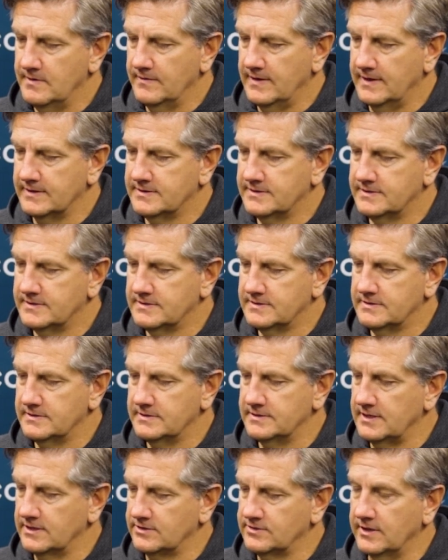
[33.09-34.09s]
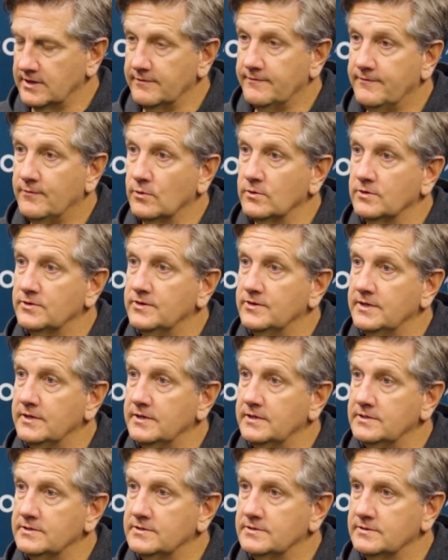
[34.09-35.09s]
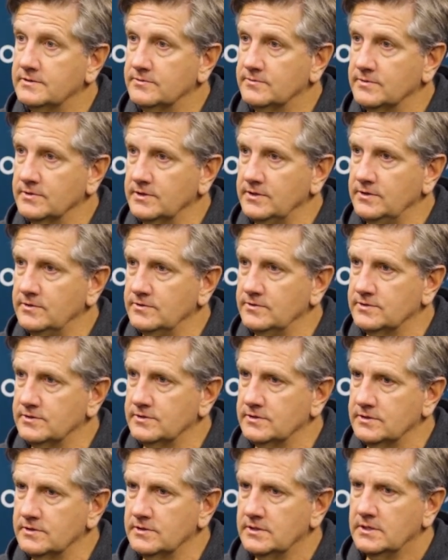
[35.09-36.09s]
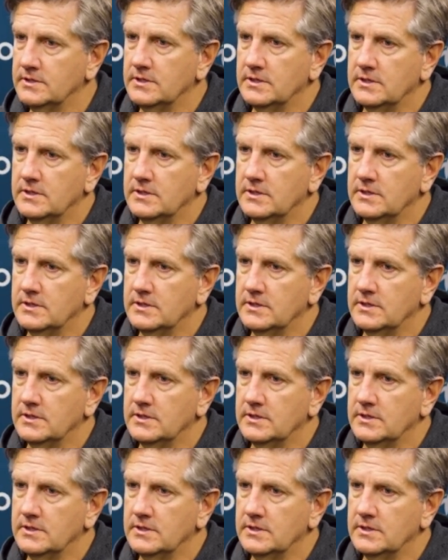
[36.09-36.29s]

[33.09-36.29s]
know, he's not trying to force it. He's really using the